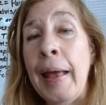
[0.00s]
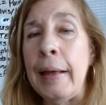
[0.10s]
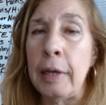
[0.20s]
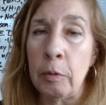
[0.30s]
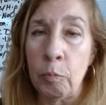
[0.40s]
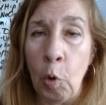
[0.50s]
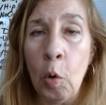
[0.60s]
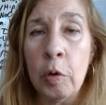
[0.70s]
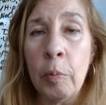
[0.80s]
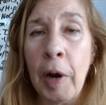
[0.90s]
and they
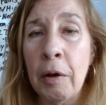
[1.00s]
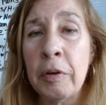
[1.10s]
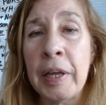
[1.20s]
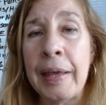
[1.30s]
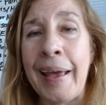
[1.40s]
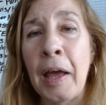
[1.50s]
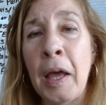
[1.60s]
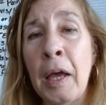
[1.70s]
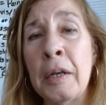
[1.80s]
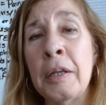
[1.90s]
roll around
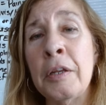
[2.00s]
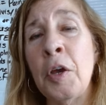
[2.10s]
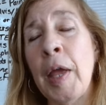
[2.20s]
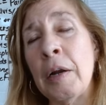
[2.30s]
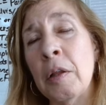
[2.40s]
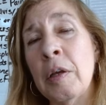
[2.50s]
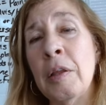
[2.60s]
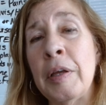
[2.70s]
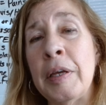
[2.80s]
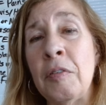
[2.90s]
again and you get a
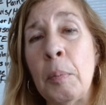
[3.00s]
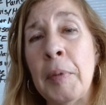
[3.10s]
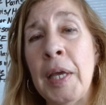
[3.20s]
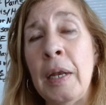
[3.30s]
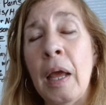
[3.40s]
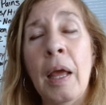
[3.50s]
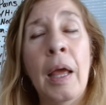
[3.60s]
little intimate,